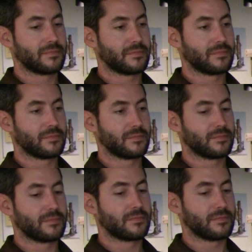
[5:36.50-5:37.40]

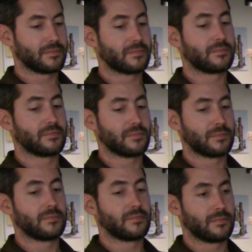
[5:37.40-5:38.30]

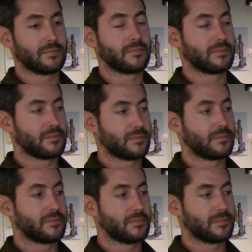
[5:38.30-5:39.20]

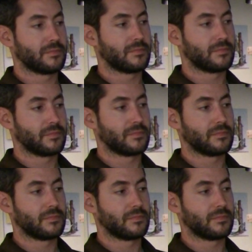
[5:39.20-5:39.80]
(not speaking)